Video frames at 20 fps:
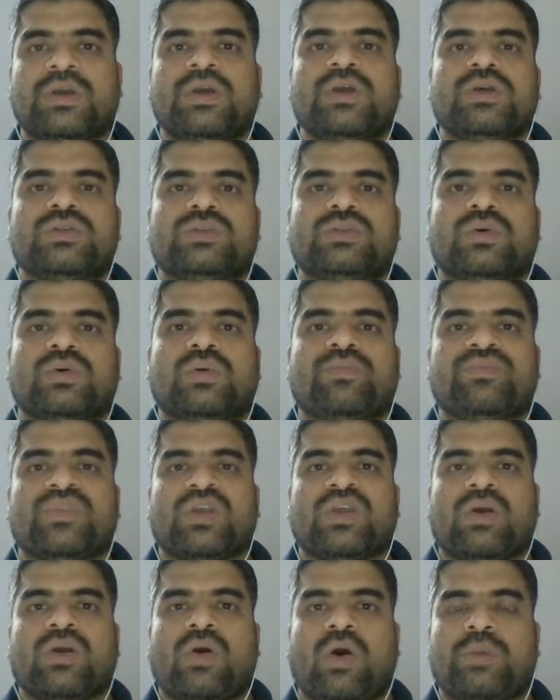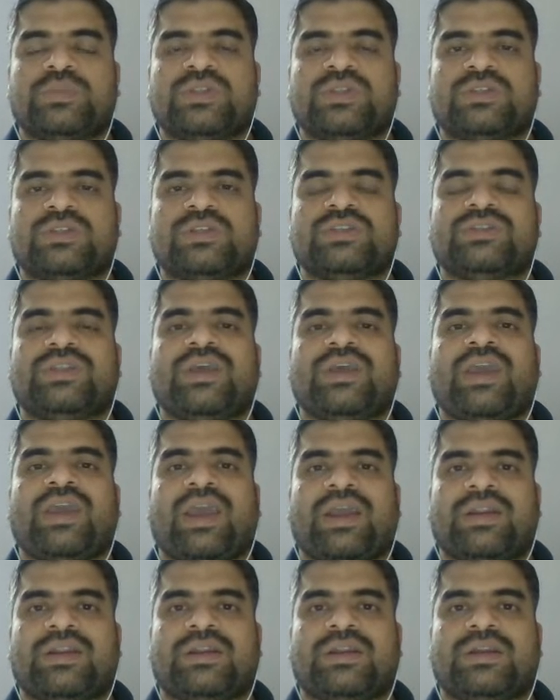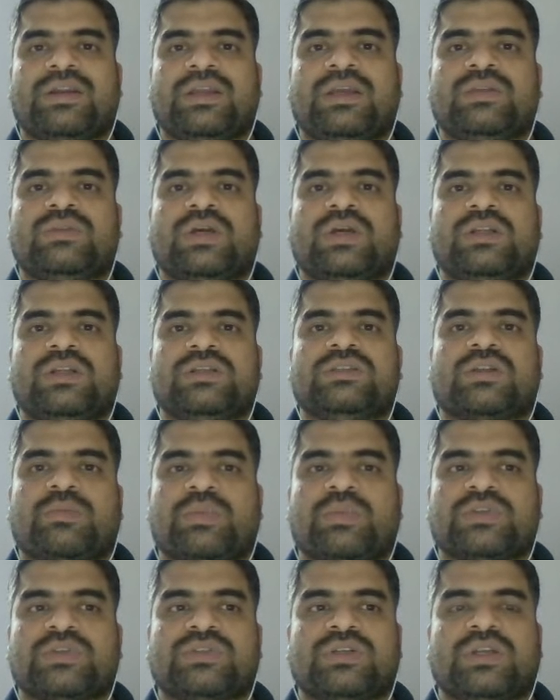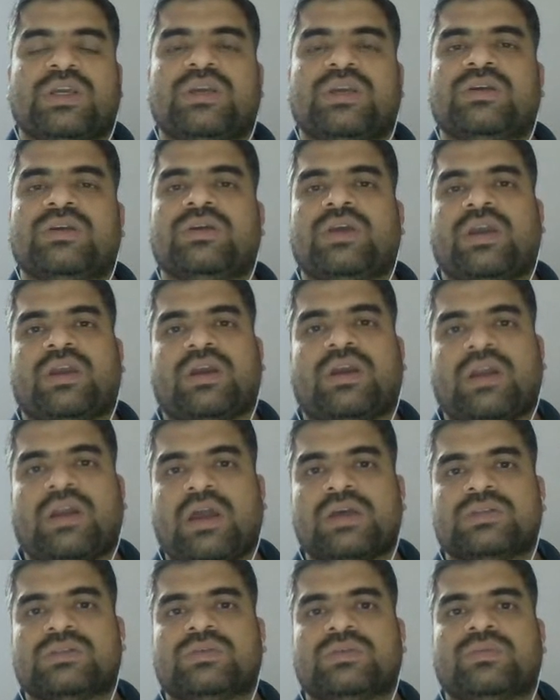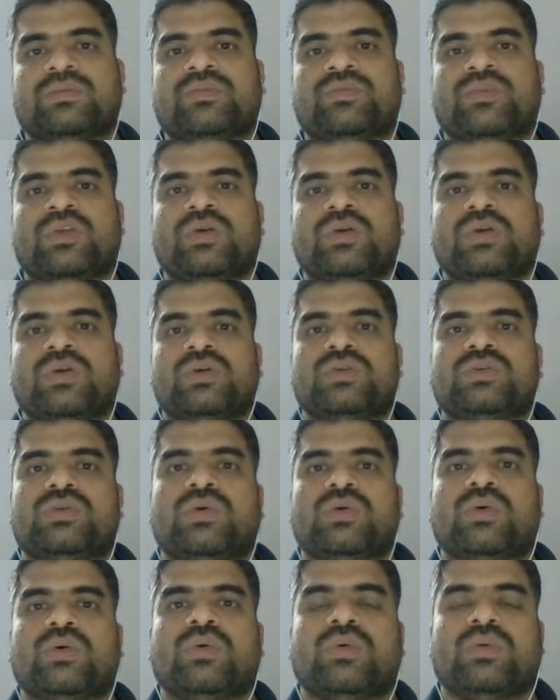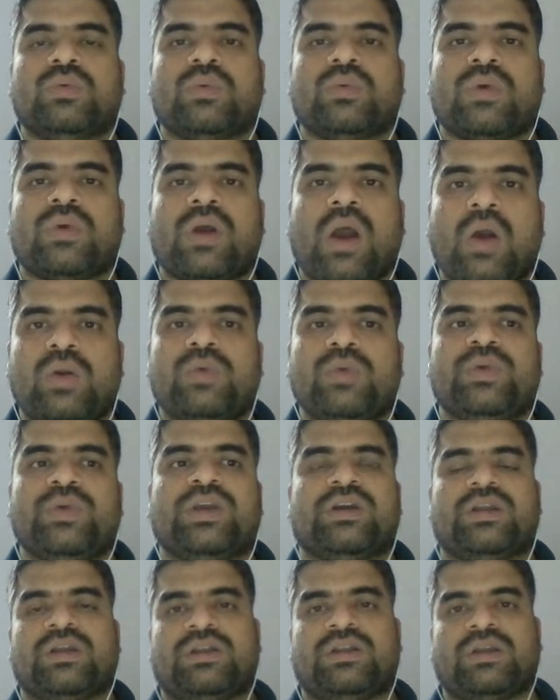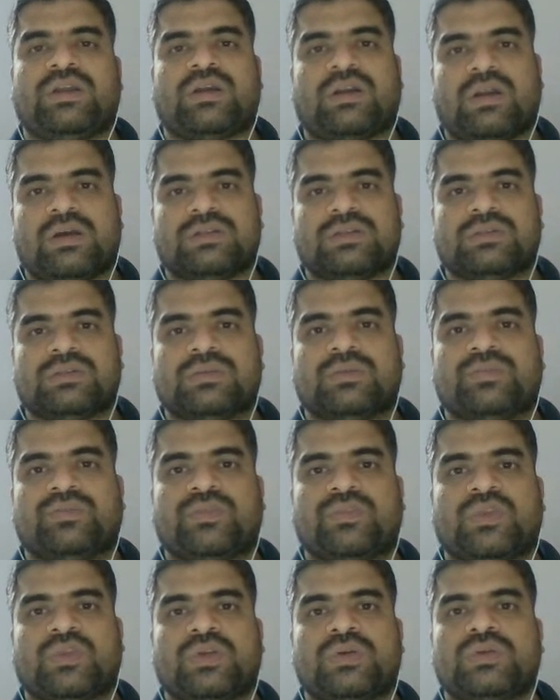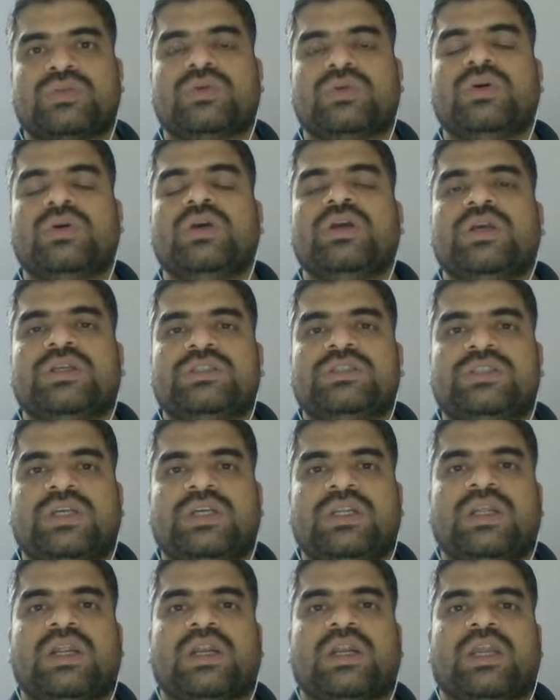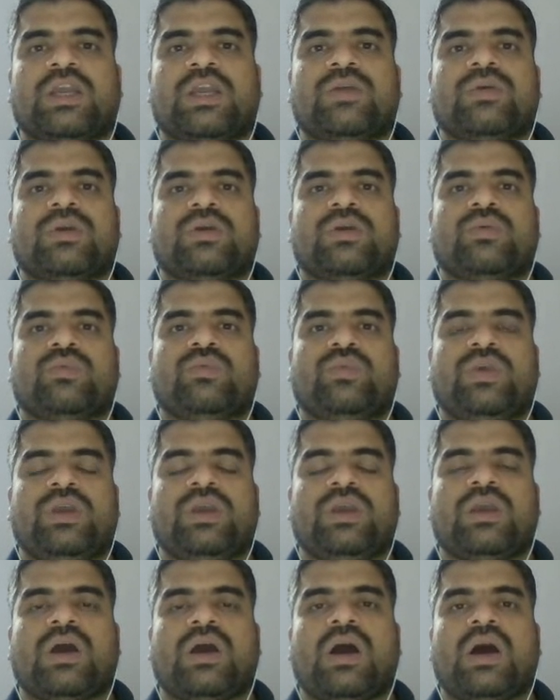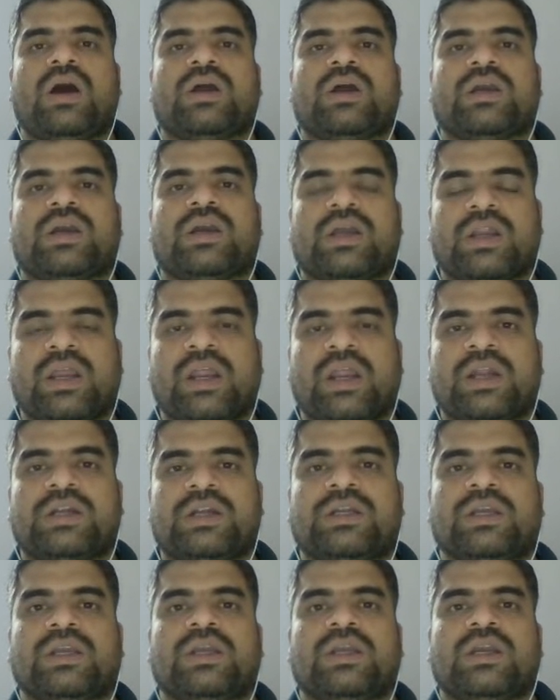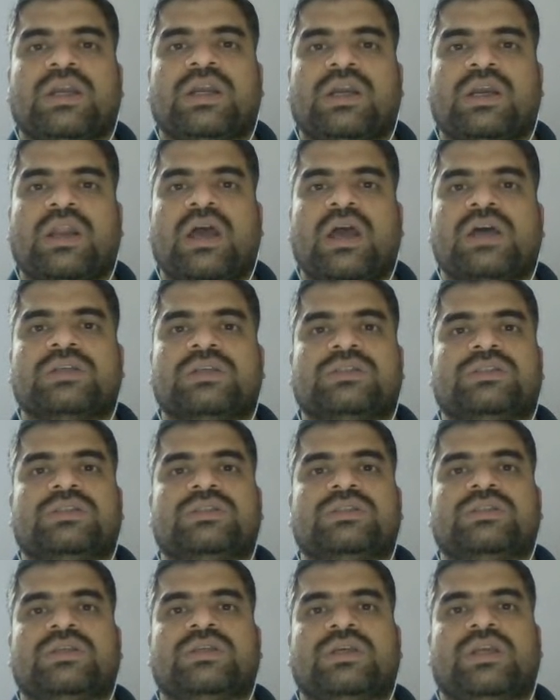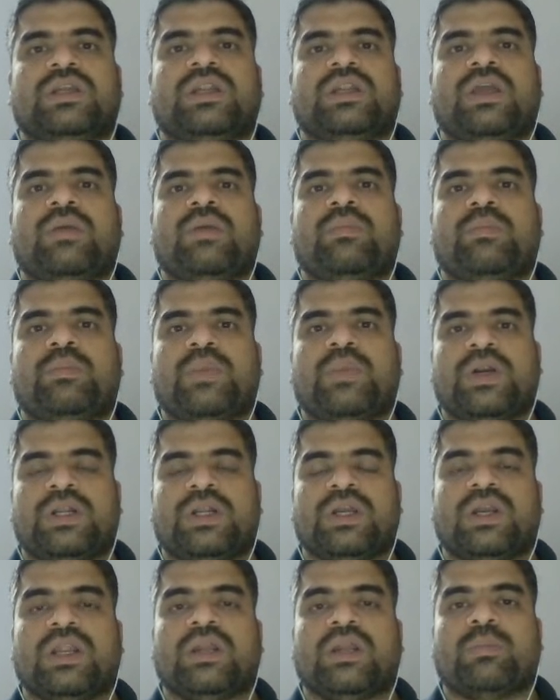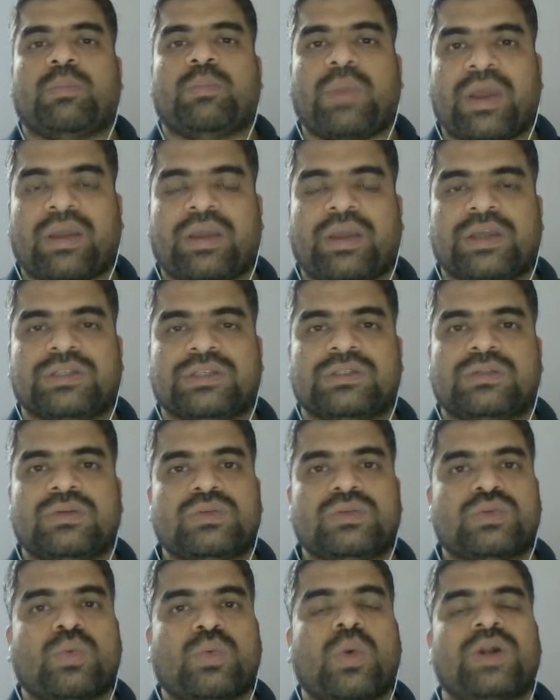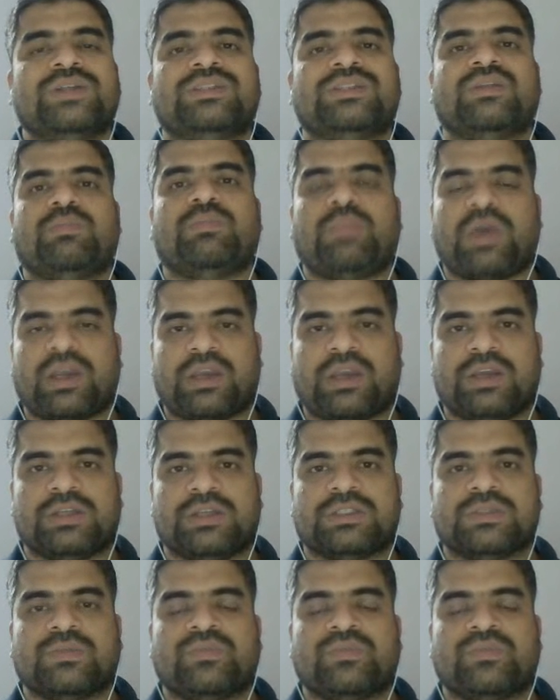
So object is the entity that is representing a class. So how do we create a class? So generally we are creating classes in a particular package. So what is the package?